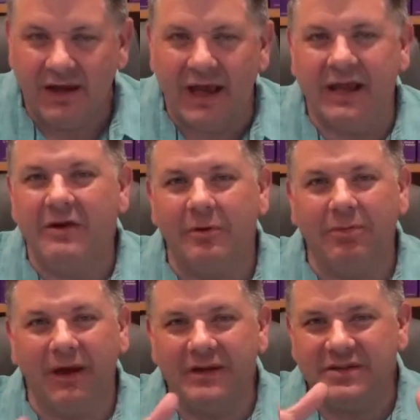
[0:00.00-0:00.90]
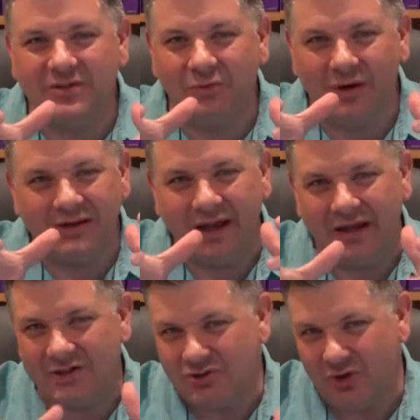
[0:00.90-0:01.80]
And He will place us one day in
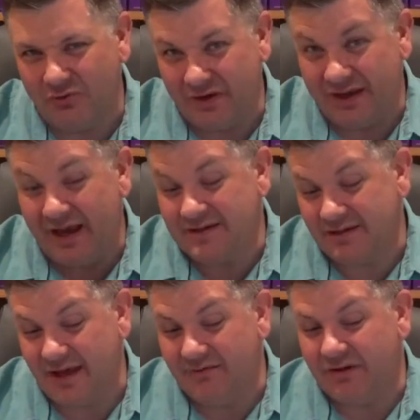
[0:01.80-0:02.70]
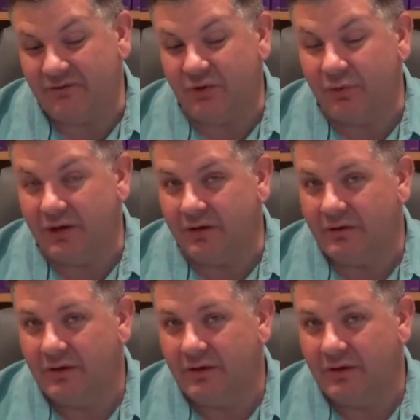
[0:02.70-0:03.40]
His trophy case in heaven, if you will.